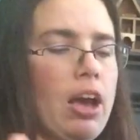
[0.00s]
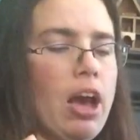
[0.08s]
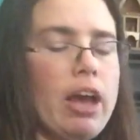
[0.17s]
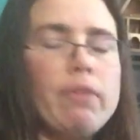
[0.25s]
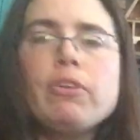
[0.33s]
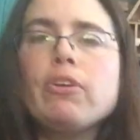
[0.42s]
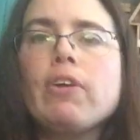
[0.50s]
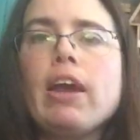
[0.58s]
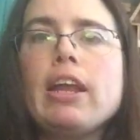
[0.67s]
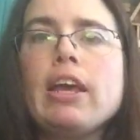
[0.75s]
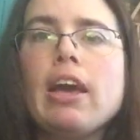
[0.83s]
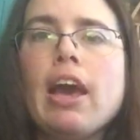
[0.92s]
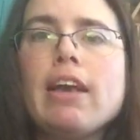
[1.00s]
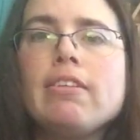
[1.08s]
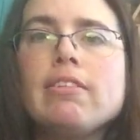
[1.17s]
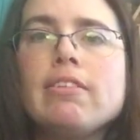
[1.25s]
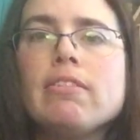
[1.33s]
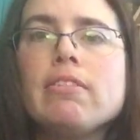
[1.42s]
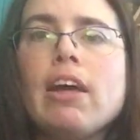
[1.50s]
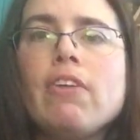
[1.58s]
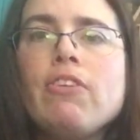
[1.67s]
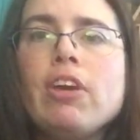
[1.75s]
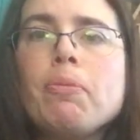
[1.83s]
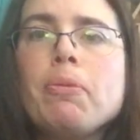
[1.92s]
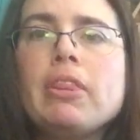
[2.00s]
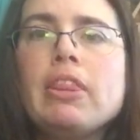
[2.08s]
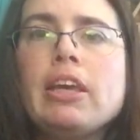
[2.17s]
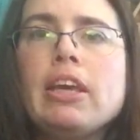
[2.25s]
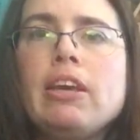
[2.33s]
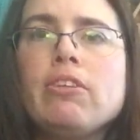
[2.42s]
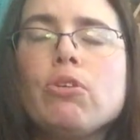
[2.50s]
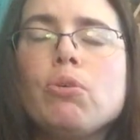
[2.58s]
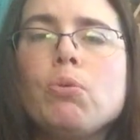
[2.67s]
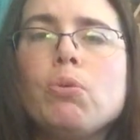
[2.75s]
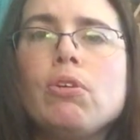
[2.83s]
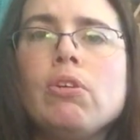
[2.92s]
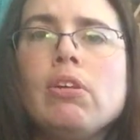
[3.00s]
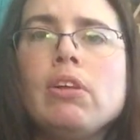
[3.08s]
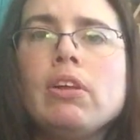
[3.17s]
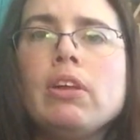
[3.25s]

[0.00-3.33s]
I regret it. I still love him and think he's cool,